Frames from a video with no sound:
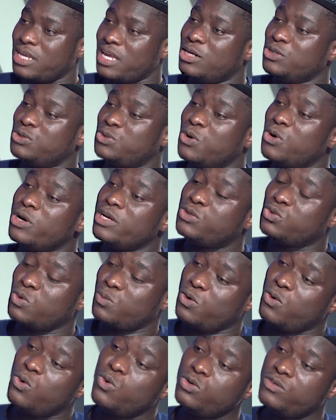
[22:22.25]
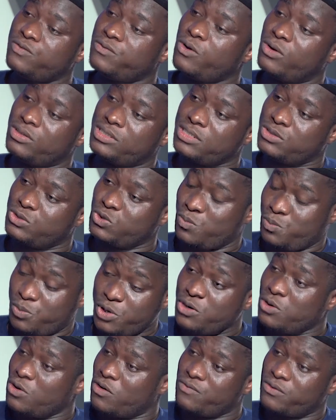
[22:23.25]
And so it will be whose fault? It will
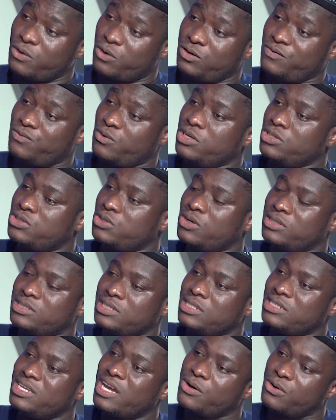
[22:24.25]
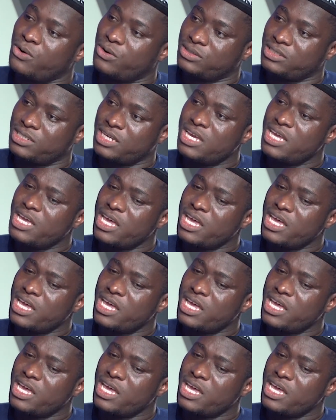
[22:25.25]
be your fault for insulting their gods.